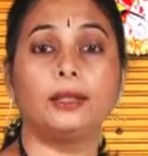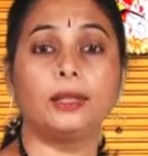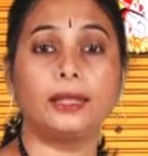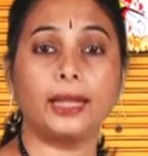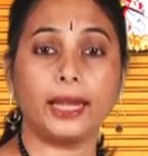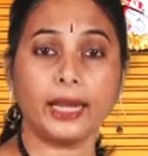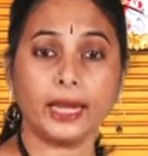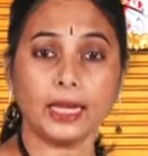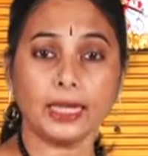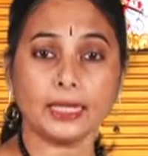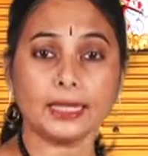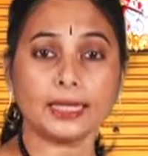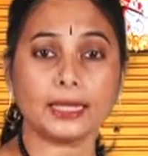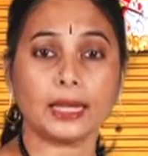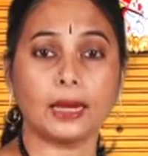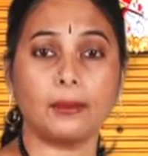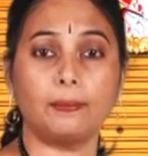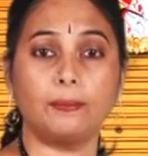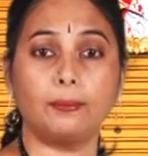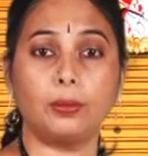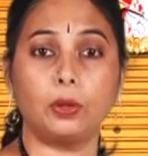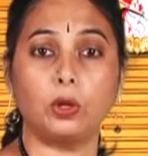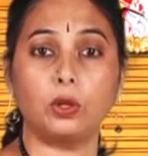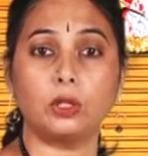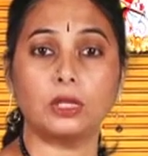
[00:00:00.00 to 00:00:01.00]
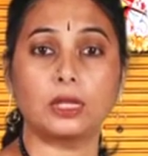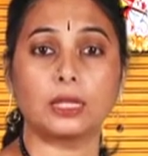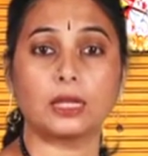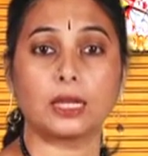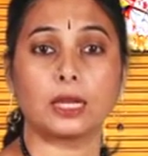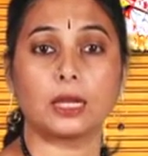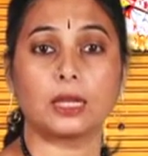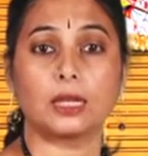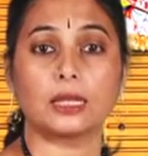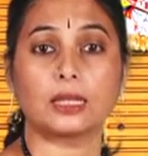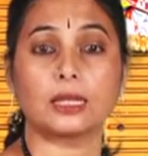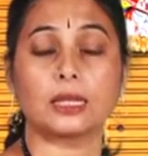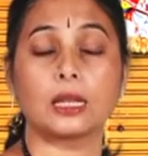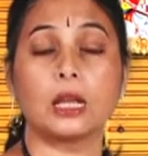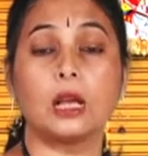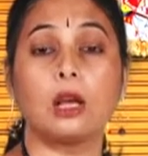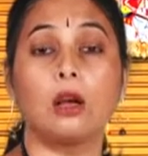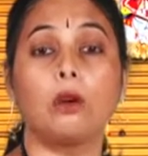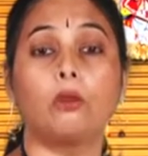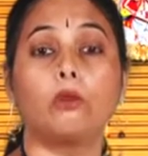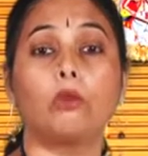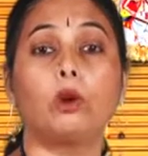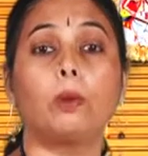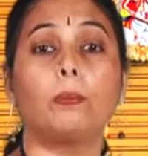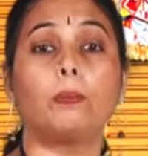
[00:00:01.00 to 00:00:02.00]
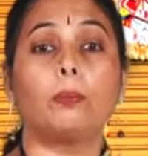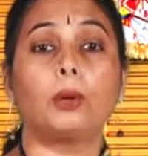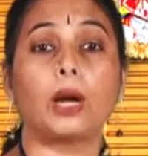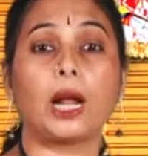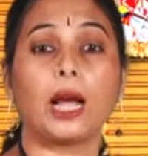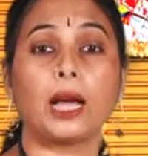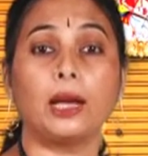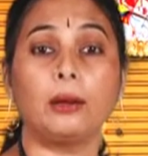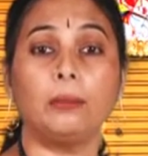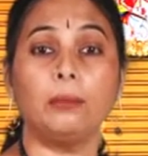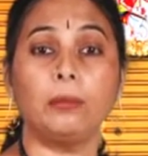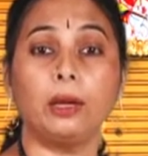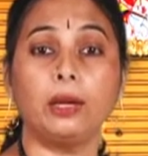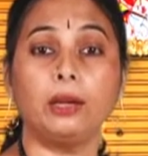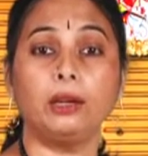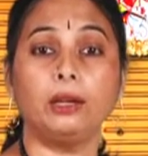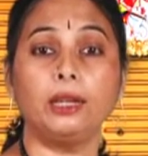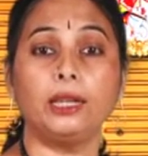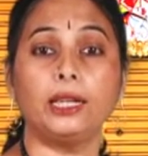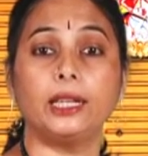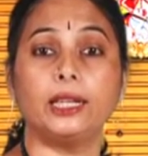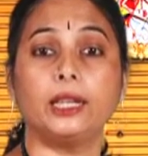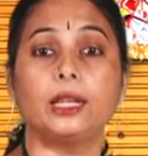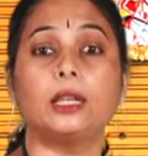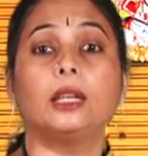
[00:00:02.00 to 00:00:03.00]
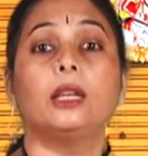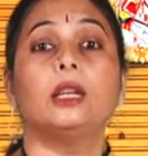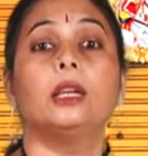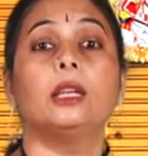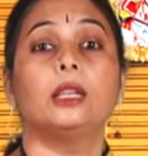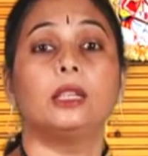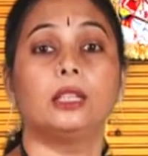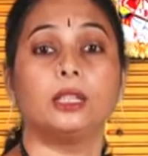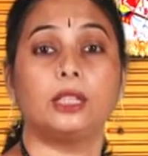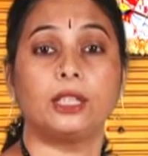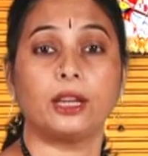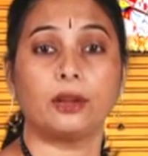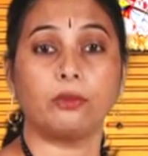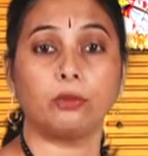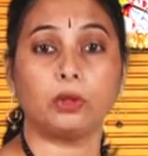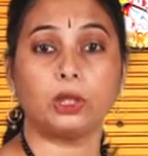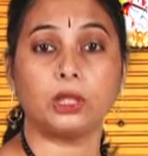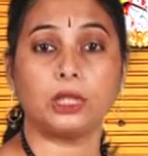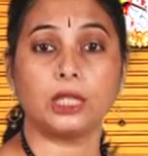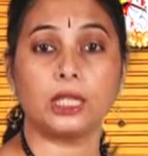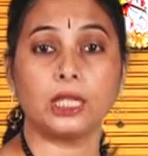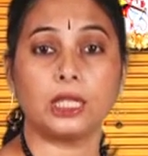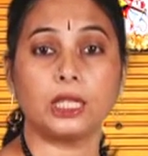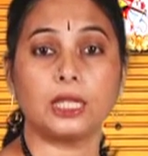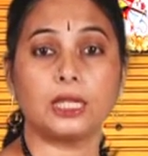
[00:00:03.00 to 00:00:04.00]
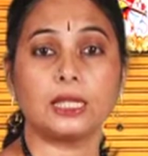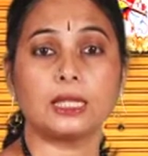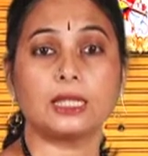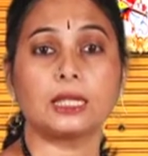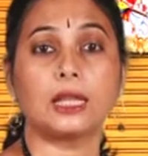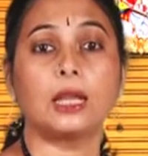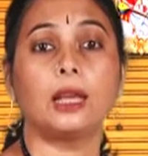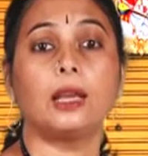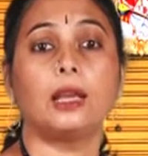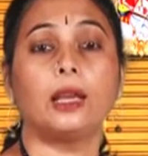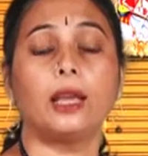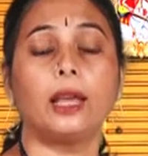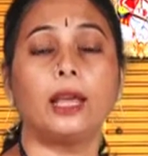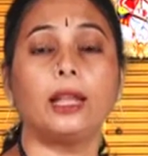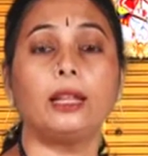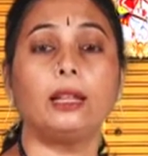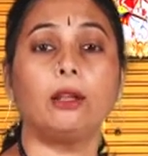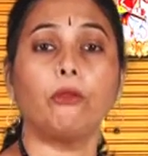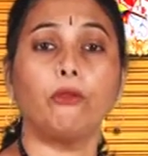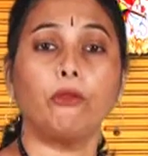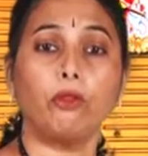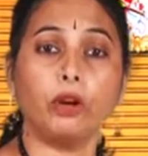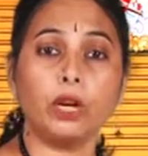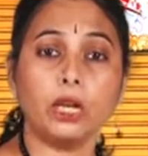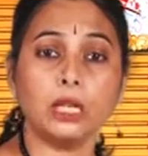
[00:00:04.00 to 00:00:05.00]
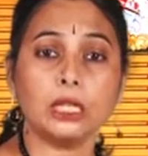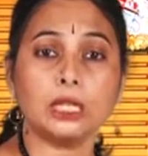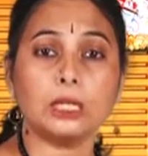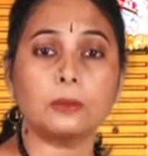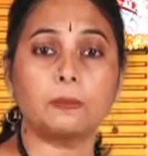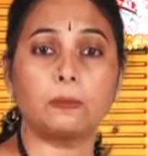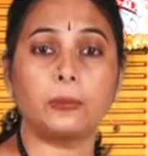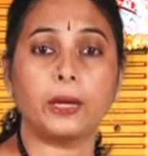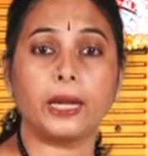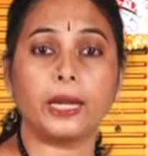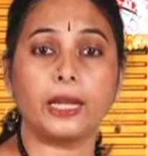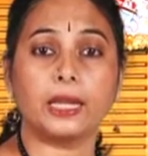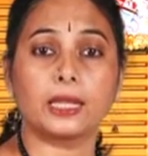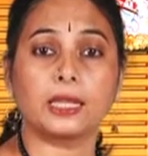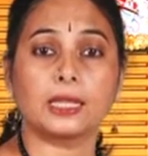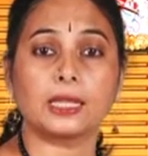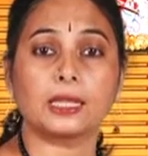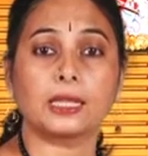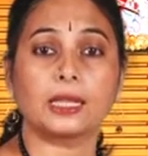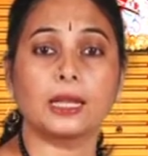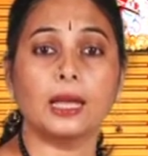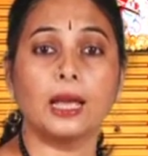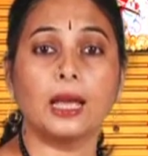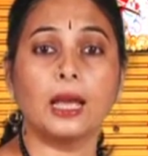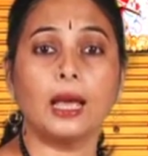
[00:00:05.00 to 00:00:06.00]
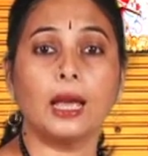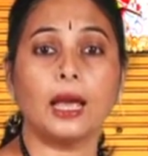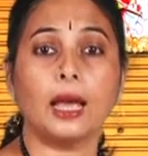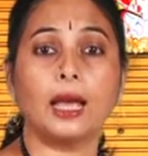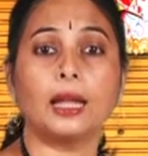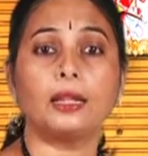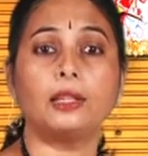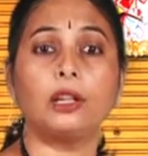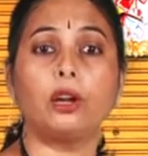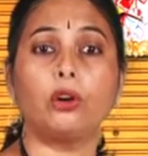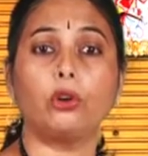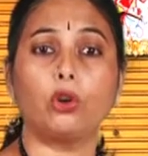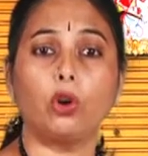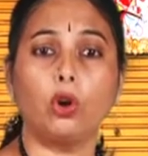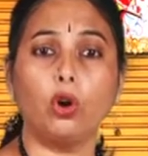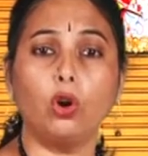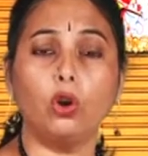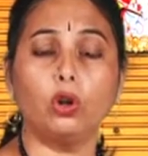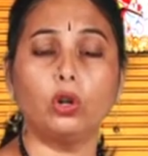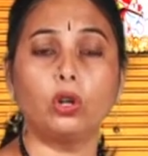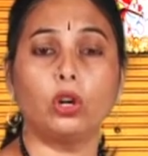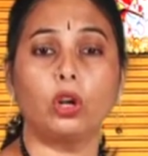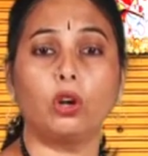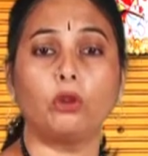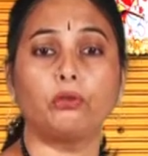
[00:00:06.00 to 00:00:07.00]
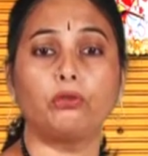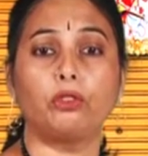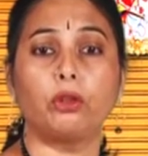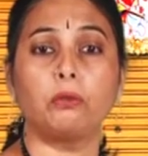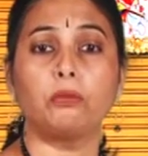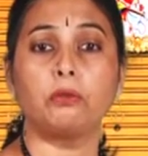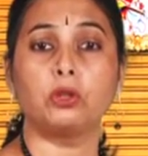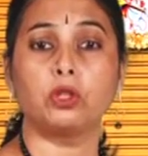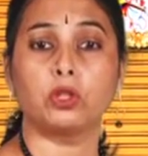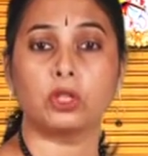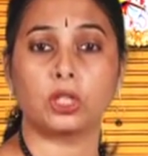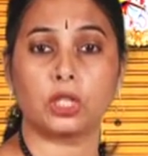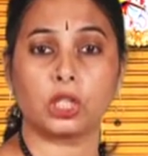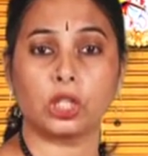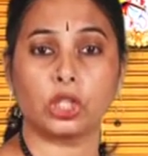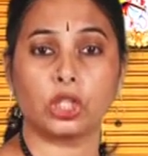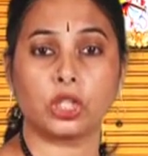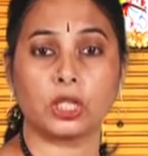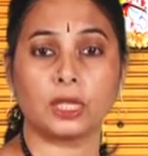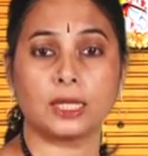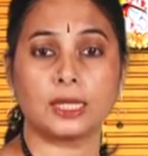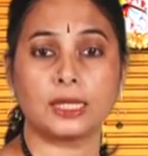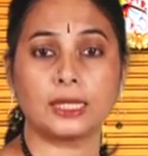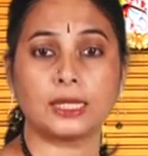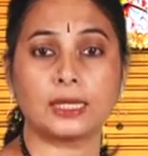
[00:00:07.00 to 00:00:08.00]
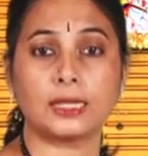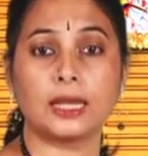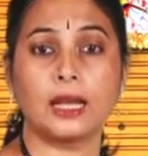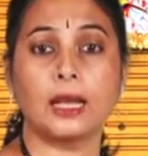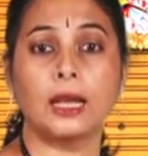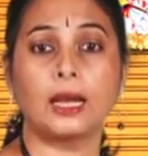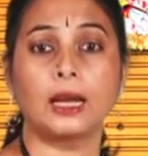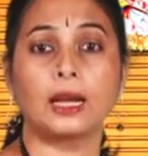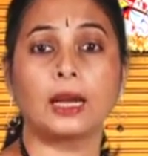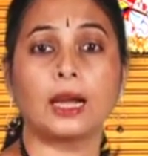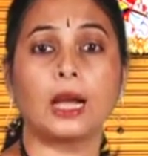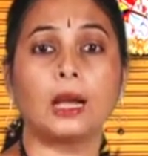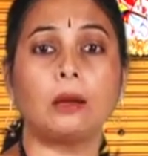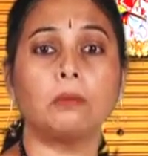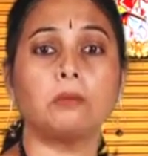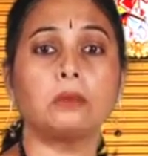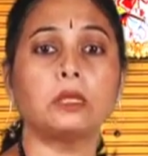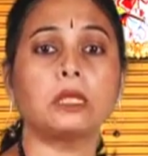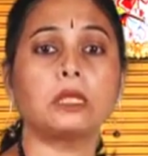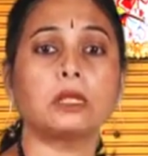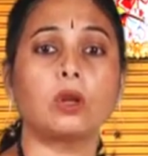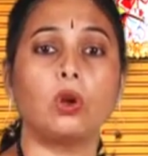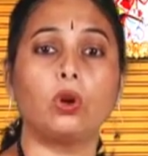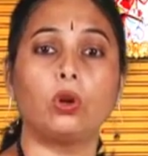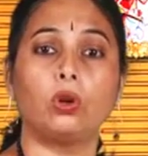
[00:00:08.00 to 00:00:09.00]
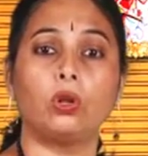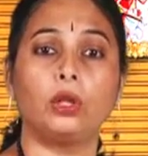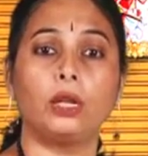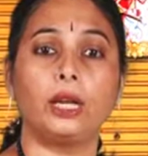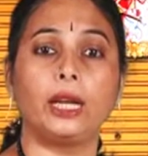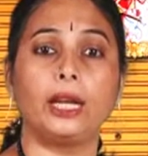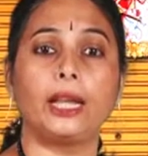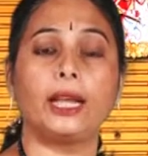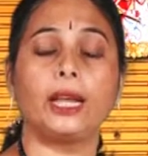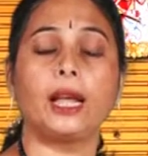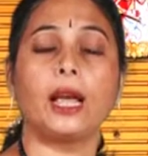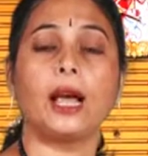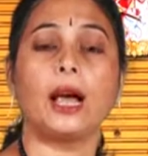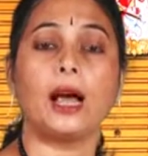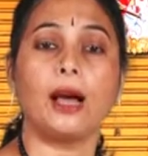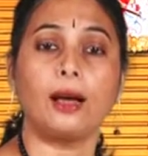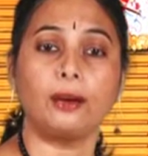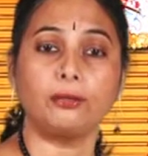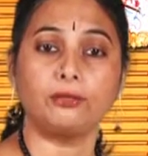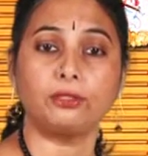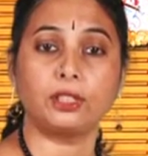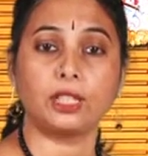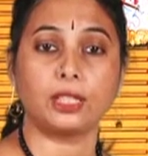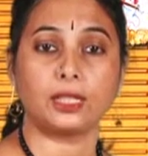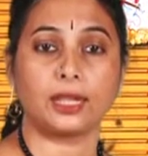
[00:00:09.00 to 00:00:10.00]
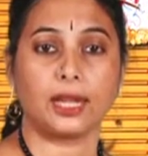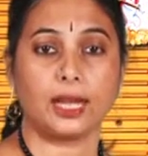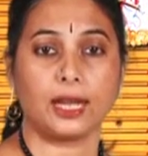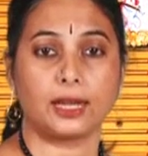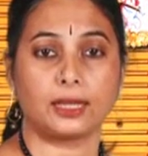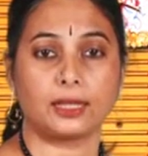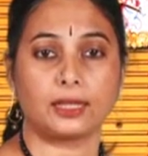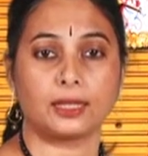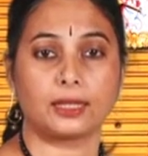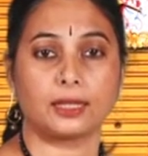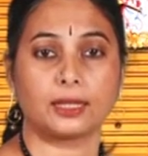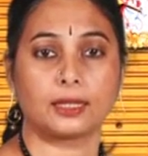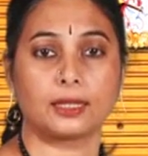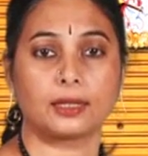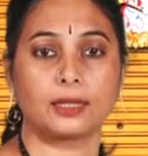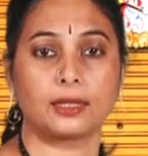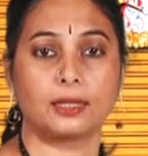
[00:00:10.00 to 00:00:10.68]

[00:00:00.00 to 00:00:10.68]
These composers were primarily devotees in the first place, and the role of the musicians comes only after that.